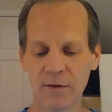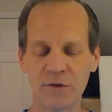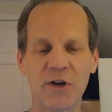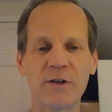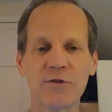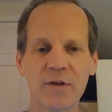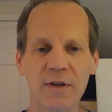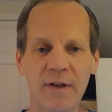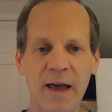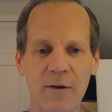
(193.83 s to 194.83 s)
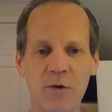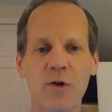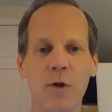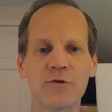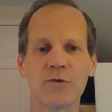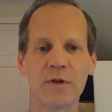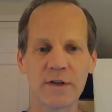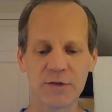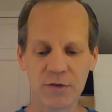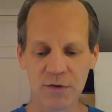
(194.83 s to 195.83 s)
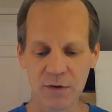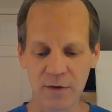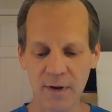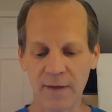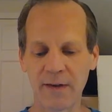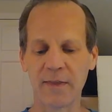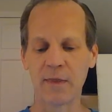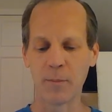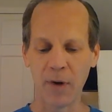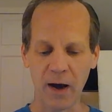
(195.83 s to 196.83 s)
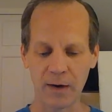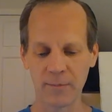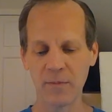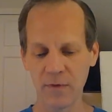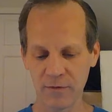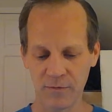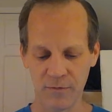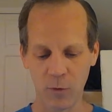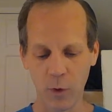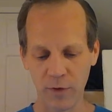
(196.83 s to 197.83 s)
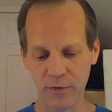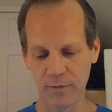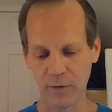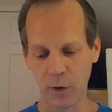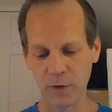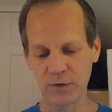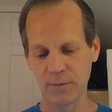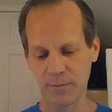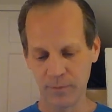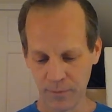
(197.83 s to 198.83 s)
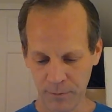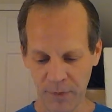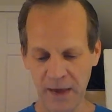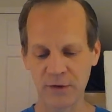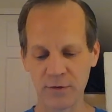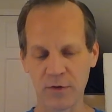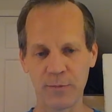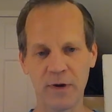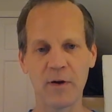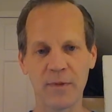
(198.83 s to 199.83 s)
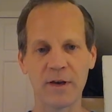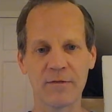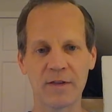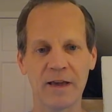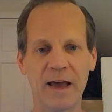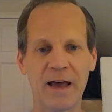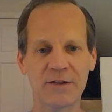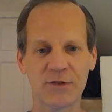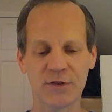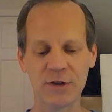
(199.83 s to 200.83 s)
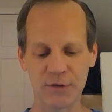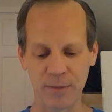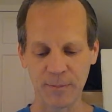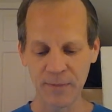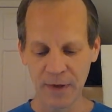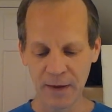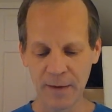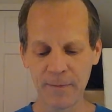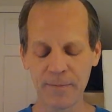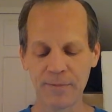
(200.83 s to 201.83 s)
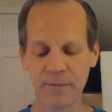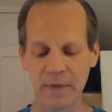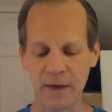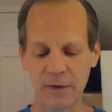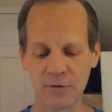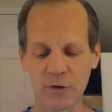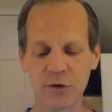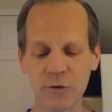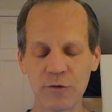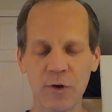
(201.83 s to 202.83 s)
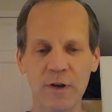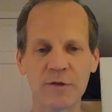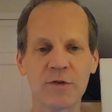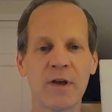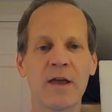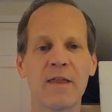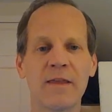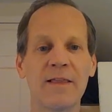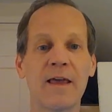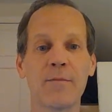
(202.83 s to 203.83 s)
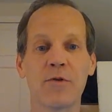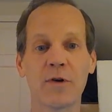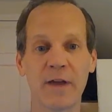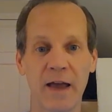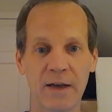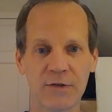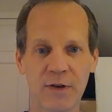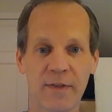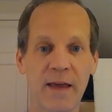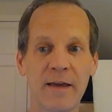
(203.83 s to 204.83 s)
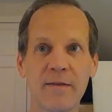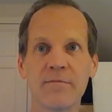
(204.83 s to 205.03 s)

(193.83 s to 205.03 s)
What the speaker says: gentry, the agriculturalists. And then the bottom, 4th lowest base of the pyramid of the caste system is the Shudras, the laborer caste, and they